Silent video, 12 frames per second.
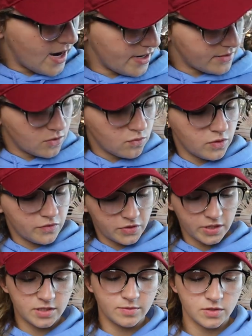At the Wolf
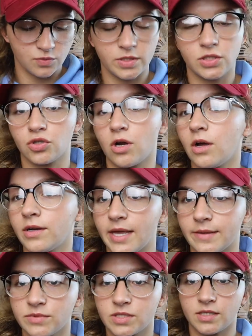Christmas, we draw
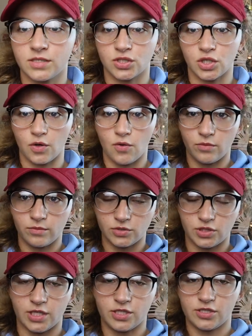names, and so
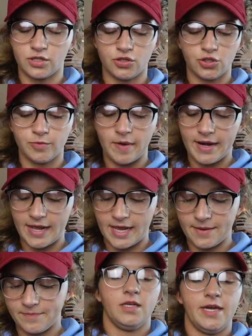Justin drew my
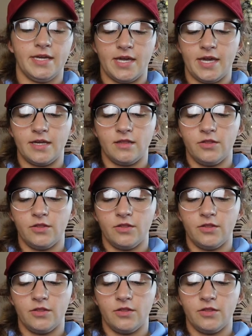name, aka